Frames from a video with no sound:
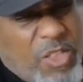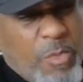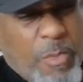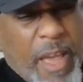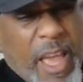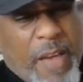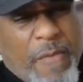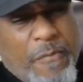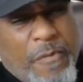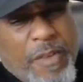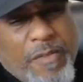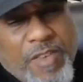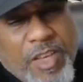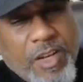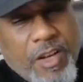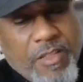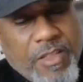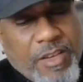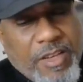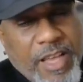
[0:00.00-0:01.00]
You may have
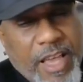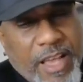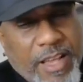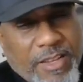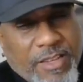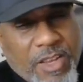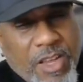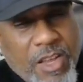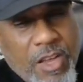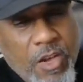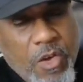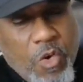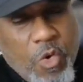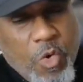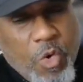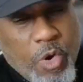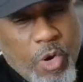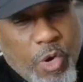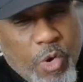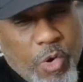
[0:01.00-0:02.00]
15 other tasks
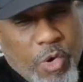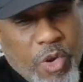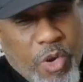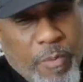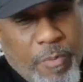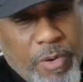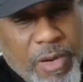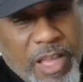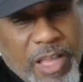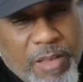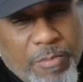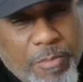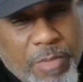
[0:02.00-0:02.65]
on your plate,